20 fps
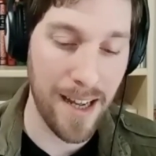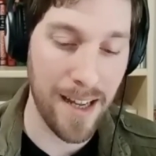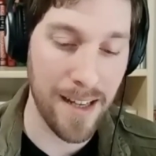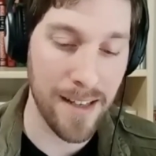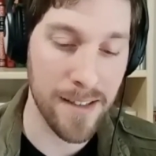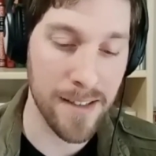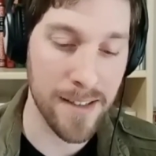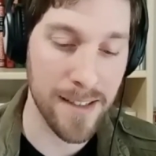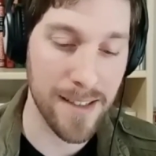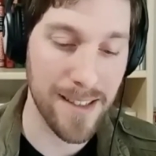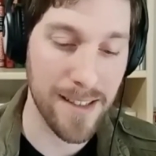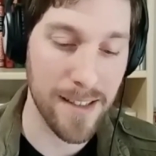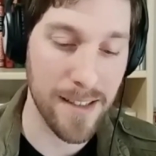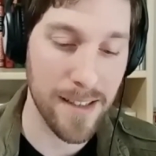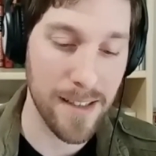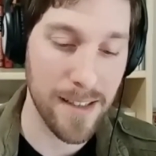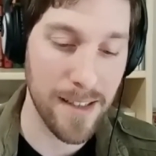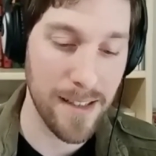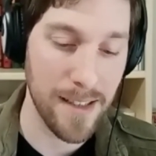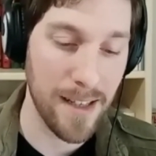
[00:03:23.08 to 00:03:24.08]
And
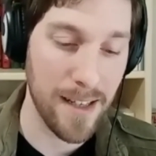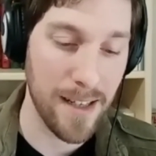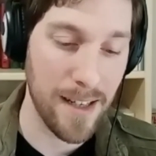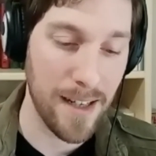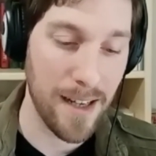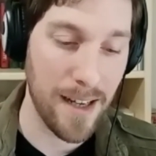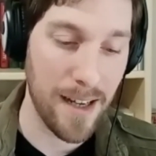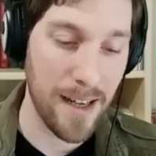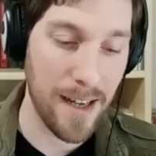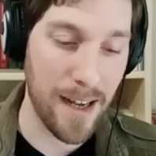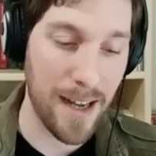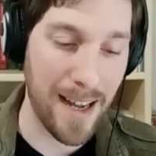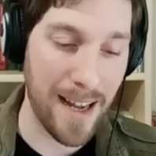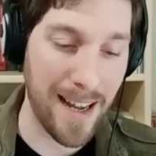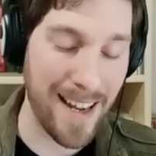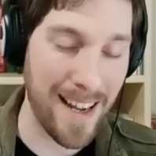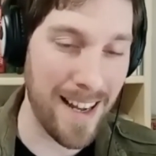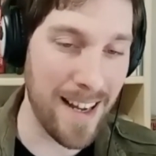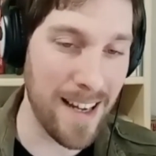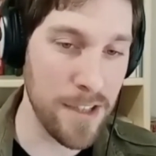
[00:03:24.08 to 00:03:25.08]

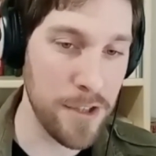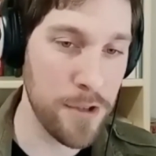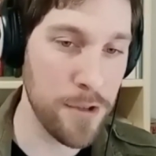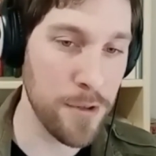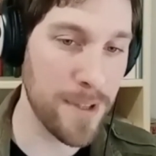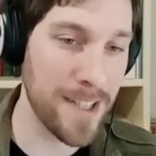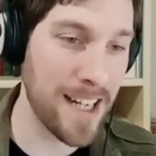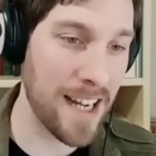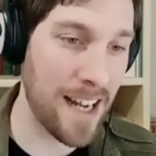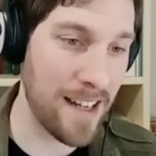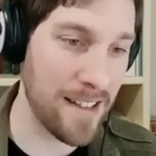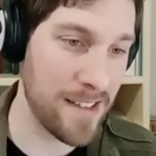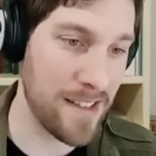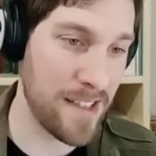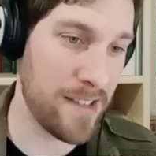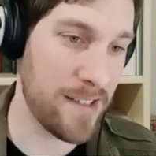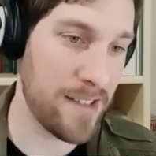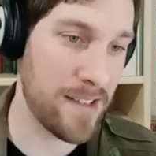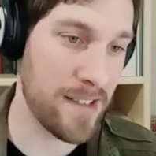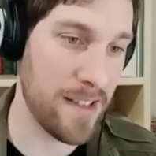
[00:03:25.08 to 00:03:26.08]
I had to
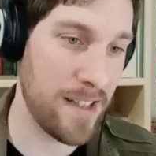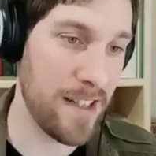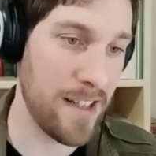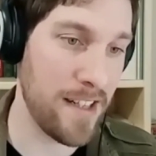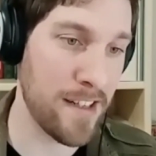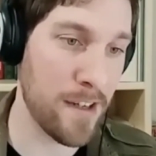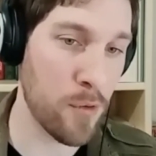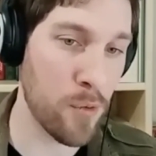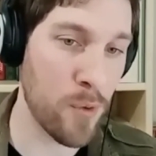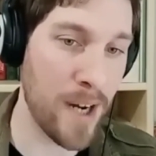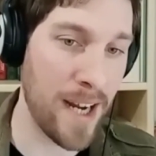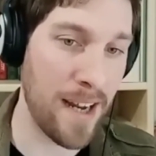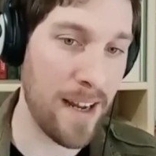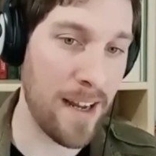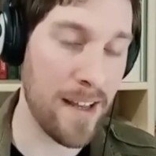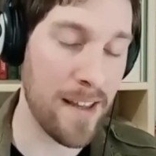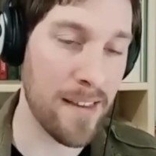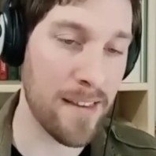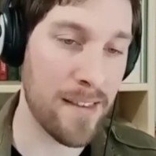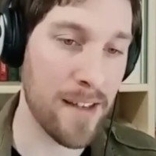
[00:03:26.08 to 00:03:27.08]
cut it in a
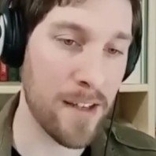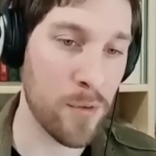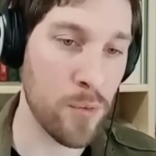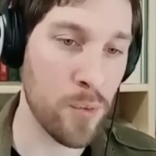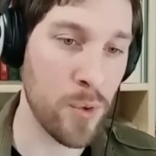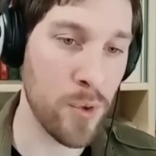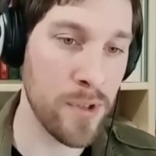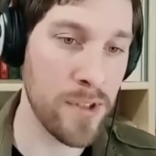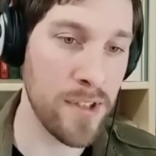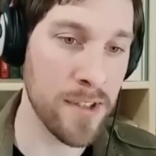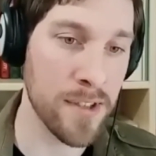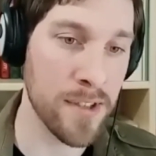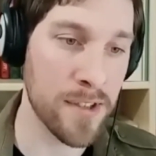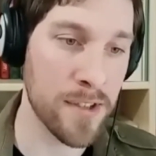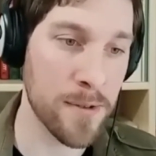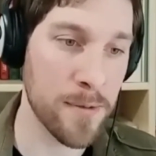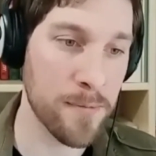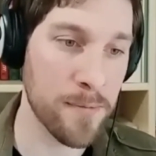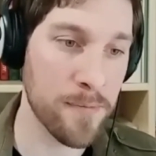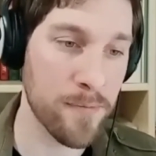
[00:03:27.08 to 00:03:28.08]
way that
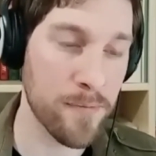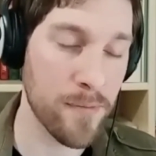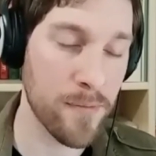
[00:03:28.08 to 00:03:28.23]
wouldn't,